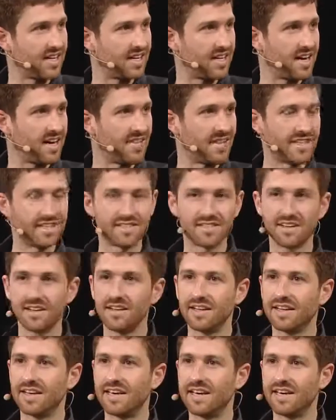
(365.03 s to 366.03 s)
And then
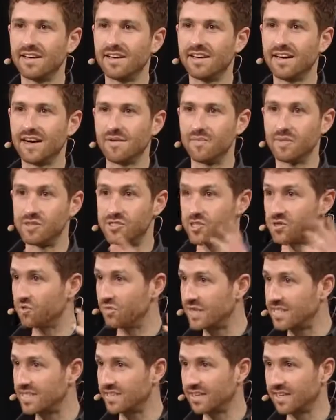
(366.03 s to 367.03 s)
suddenly, just
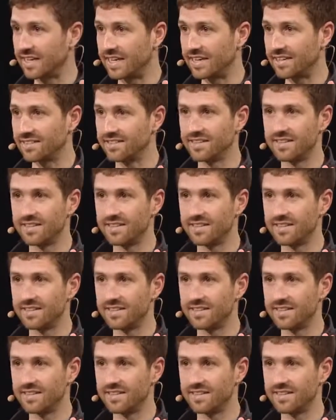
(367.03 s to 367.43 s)
recently,